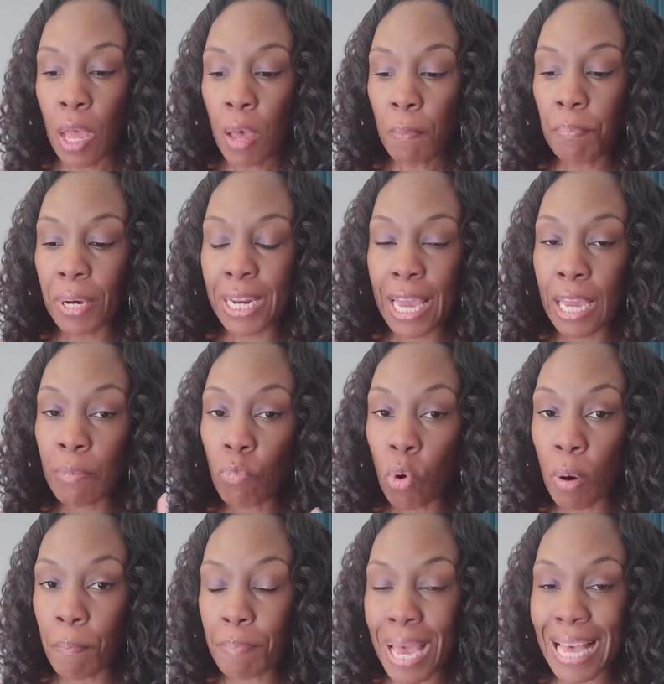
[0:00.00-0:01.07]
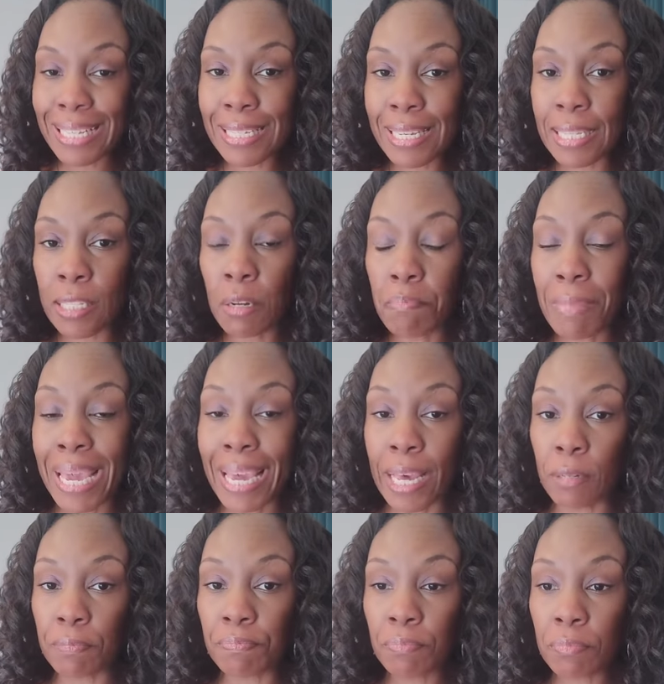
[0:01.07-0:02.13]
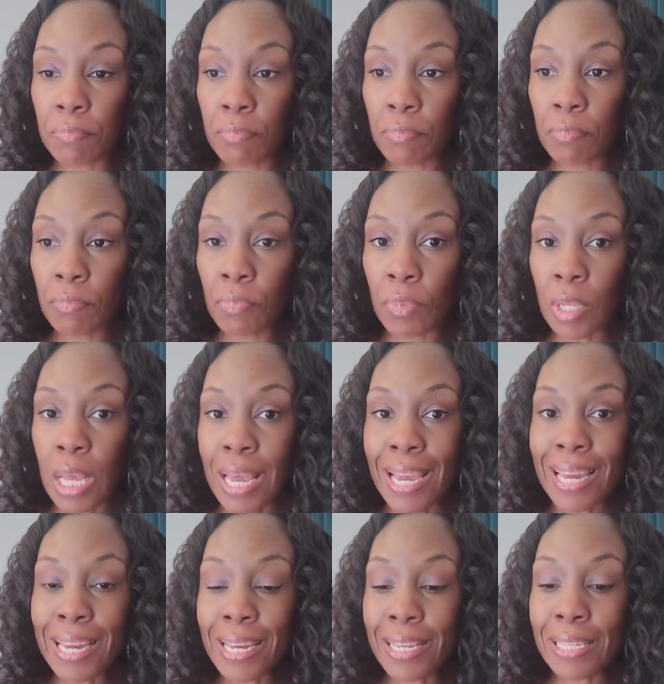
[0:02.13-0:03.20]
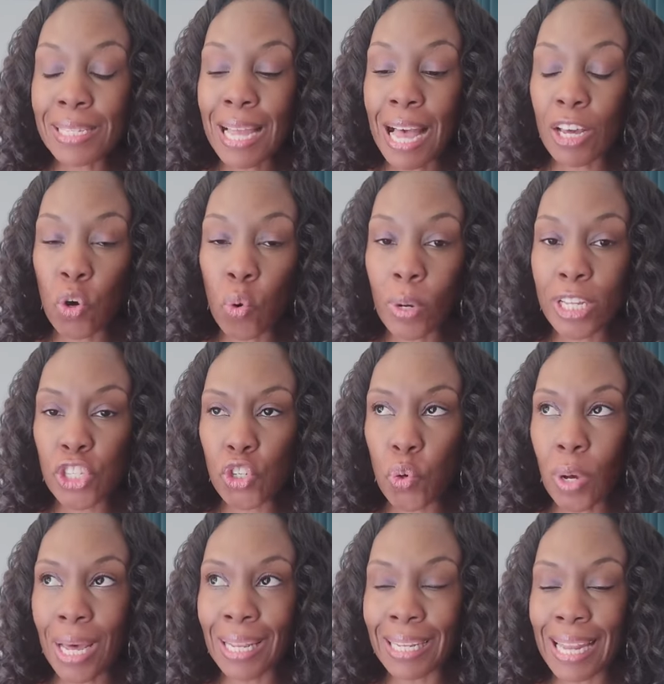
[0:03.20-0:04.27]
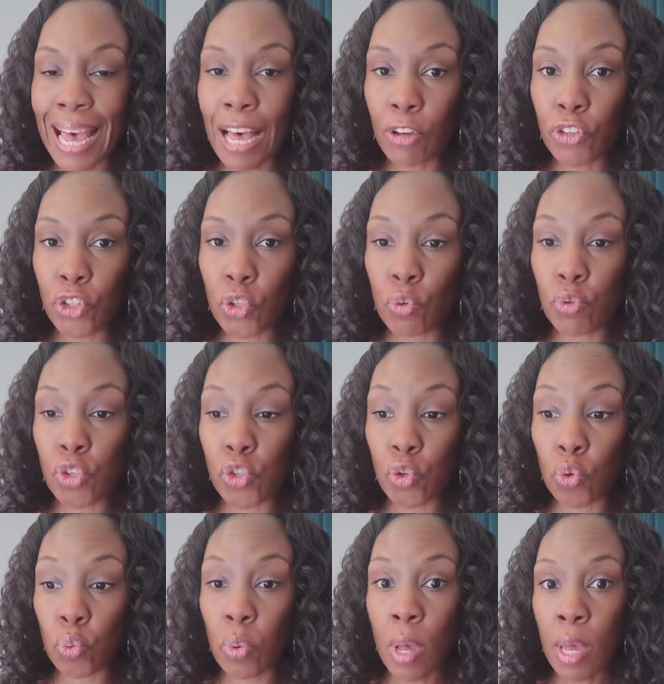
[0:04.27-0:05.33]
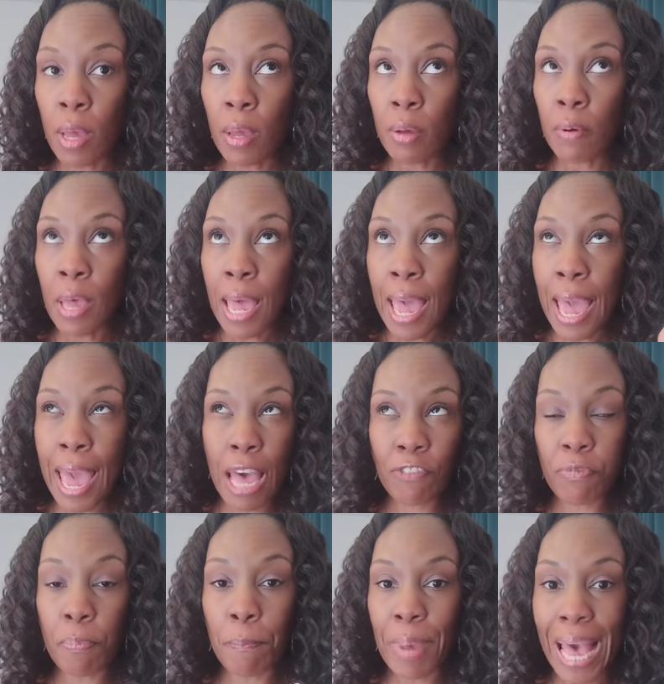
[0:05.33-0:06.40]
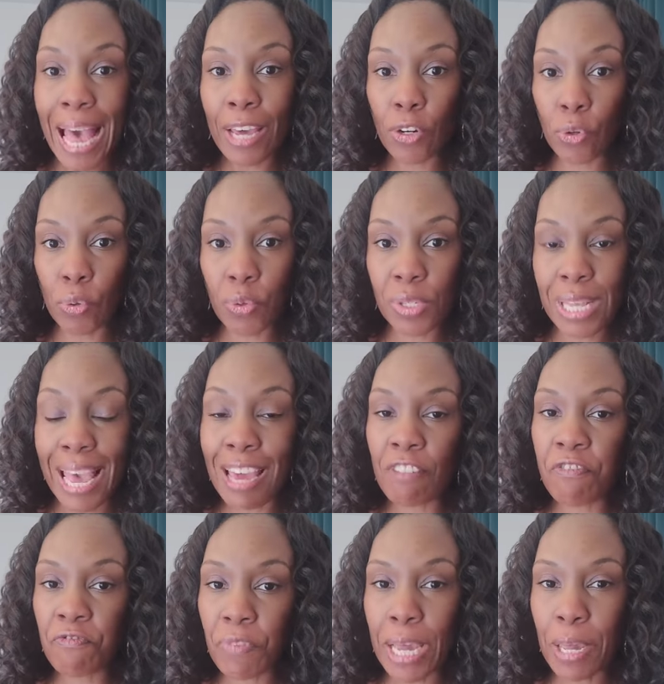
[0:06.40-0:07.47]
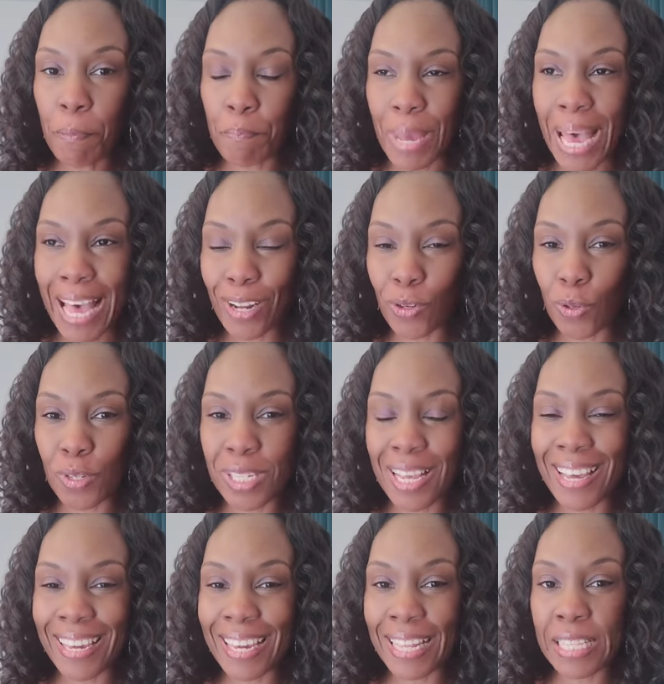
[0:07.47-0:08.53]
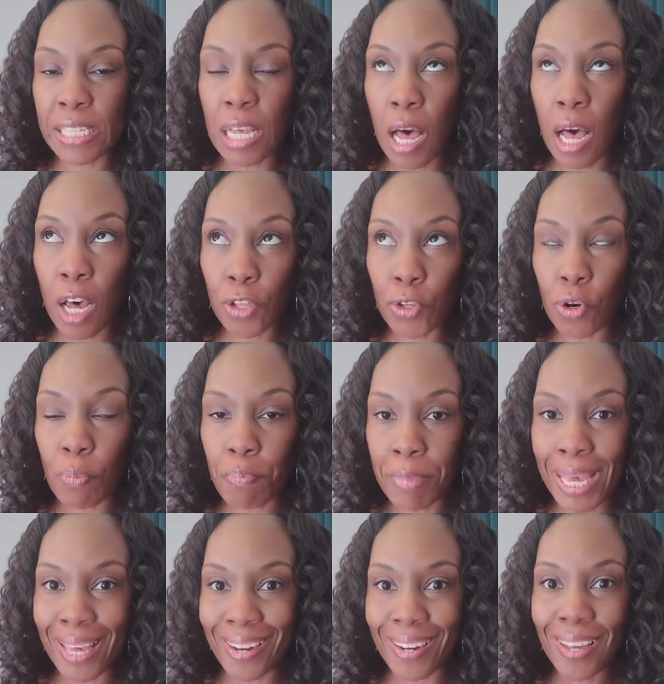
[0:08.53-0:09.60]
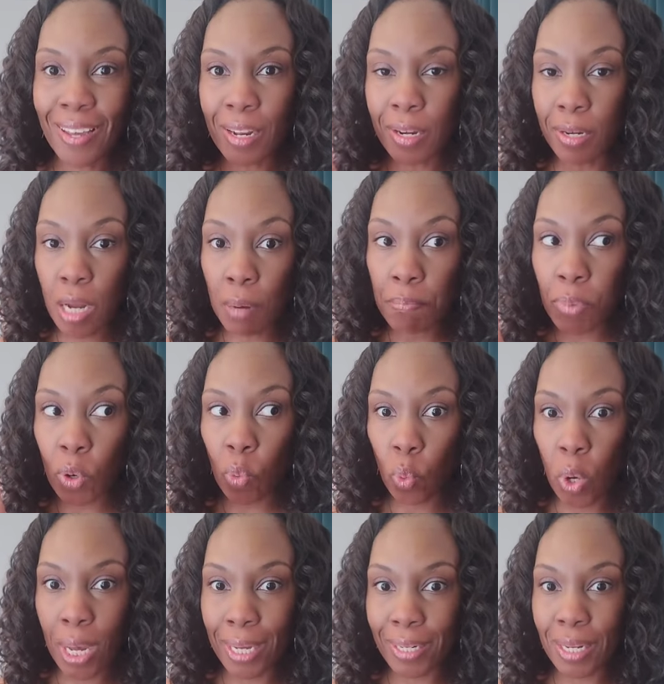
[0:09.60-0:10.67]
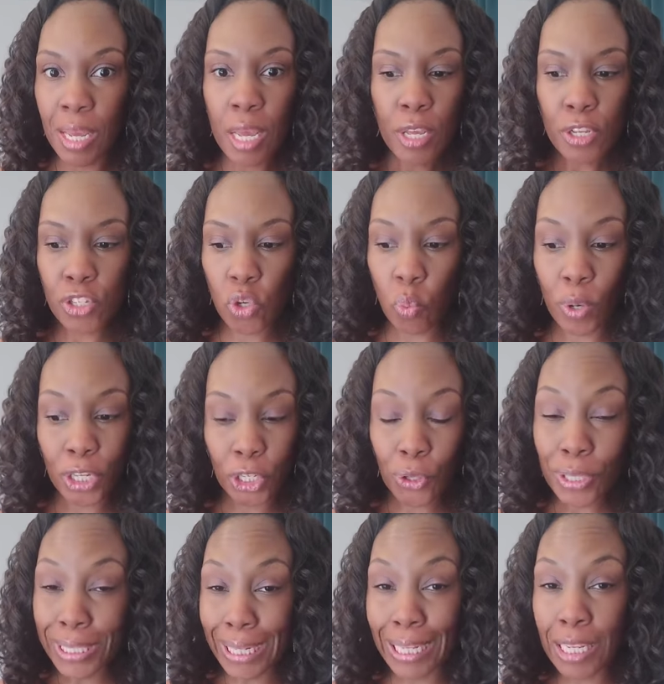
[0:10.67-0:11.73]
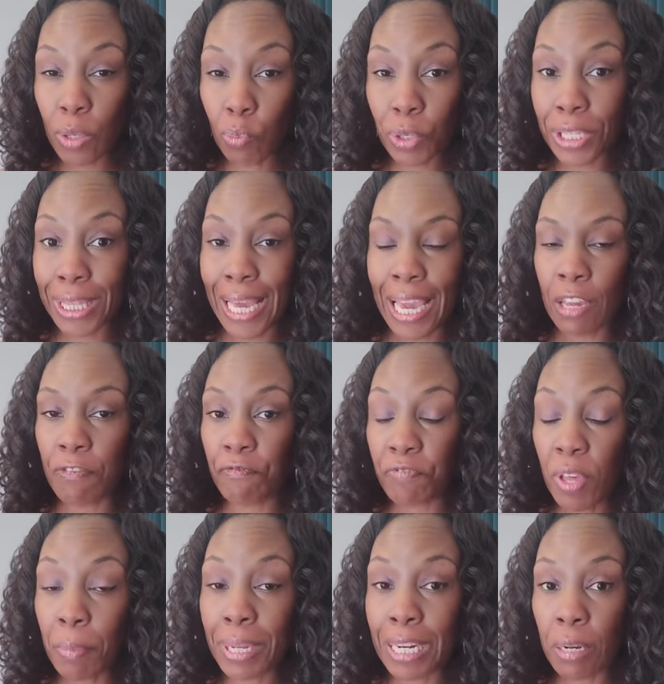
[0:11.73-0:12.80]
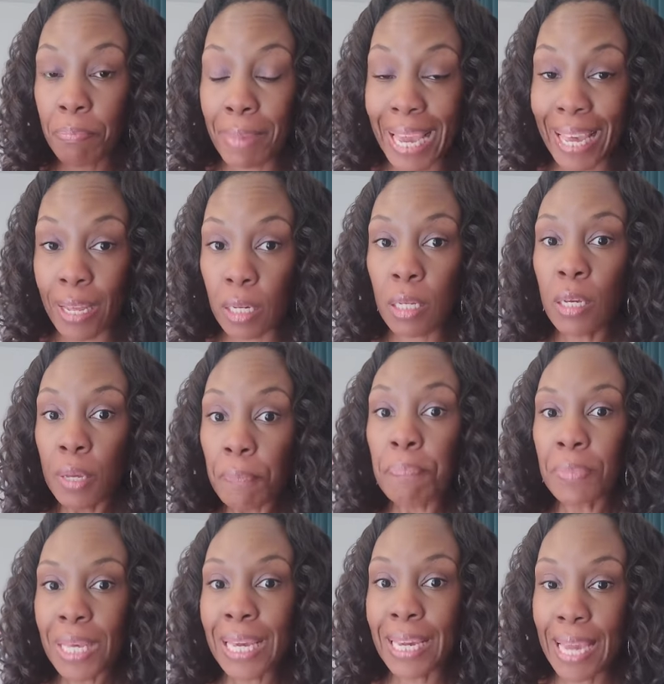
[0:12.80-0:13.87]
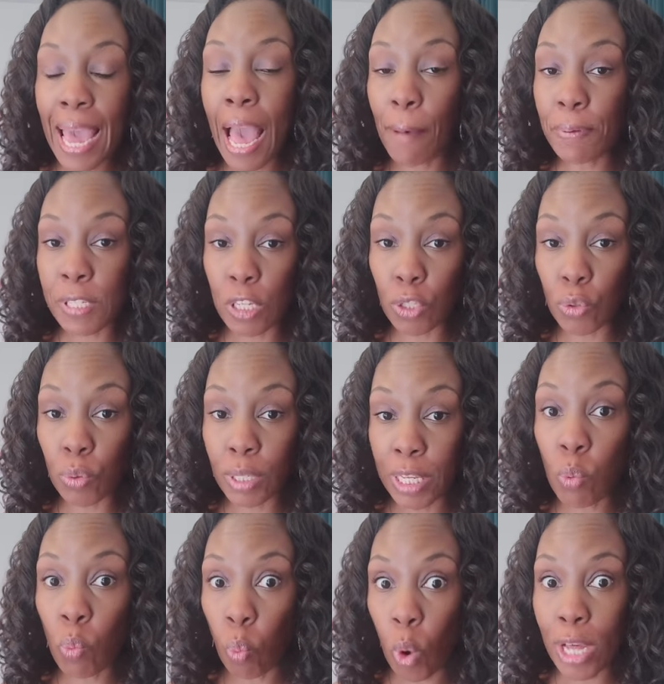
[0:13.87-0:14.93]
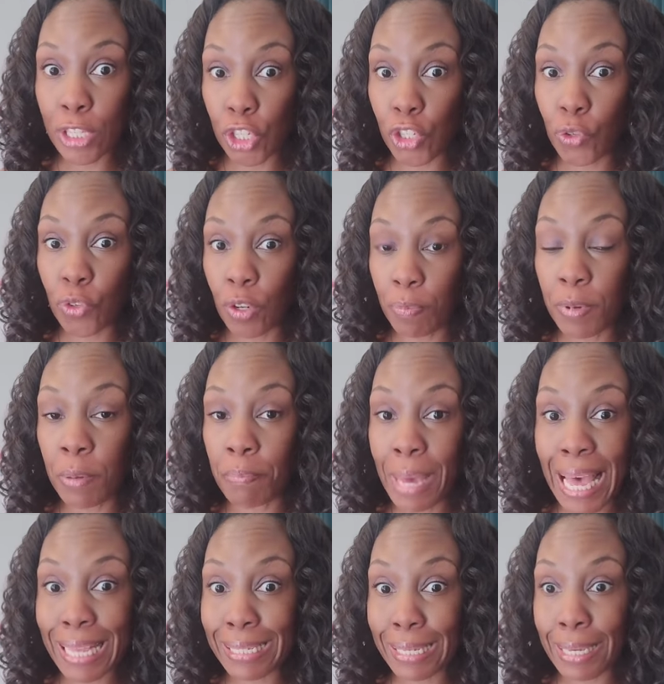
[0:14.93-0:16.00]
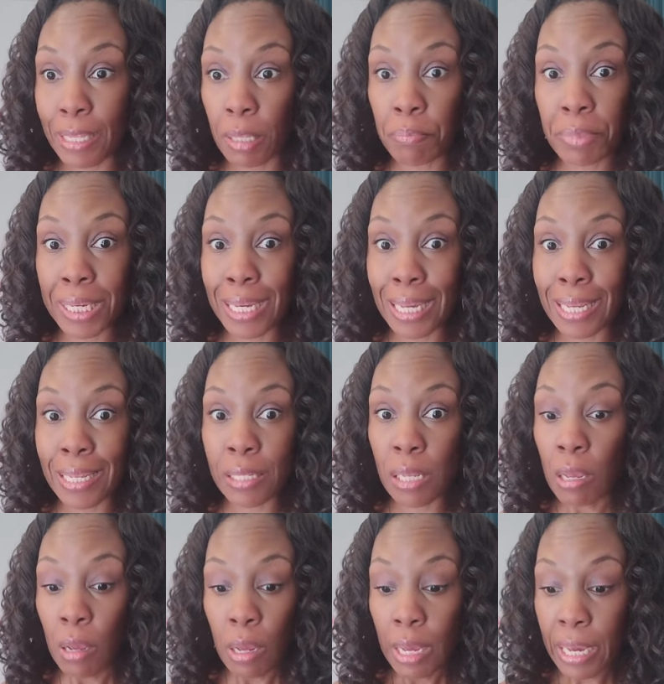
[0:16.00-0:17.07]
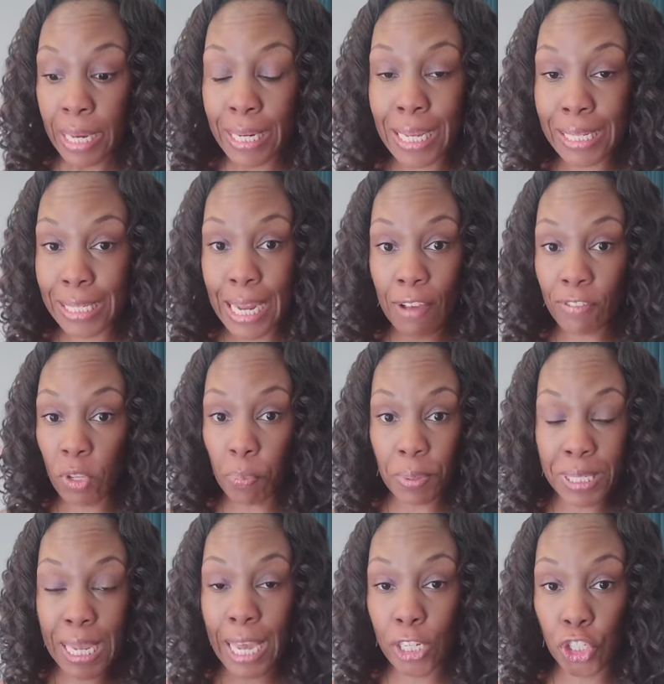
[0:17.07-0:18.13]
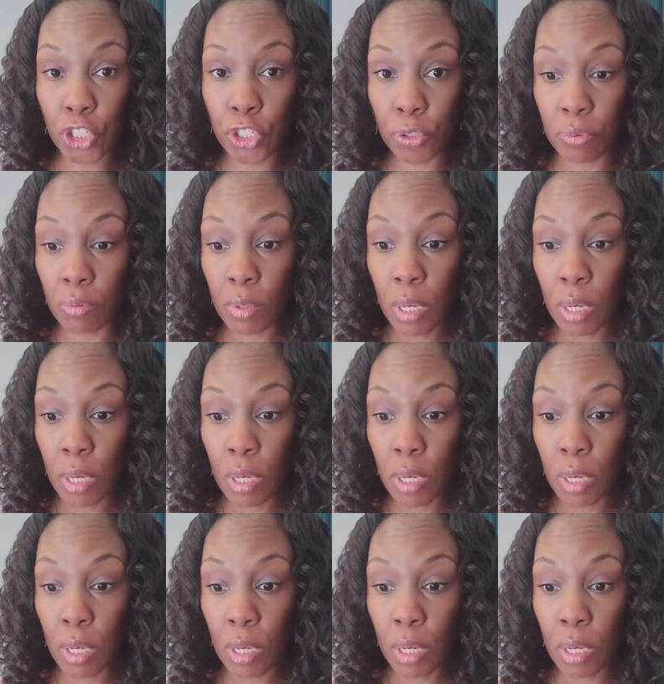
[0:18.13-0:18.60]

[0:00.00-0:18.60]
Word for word: But a more masculine man, he's not going to allow you to have battles and fight battles against other men, number one. So when you're dealing with a feminine man, he absolutely wants you to be masculine, because he doesn't have to protect you.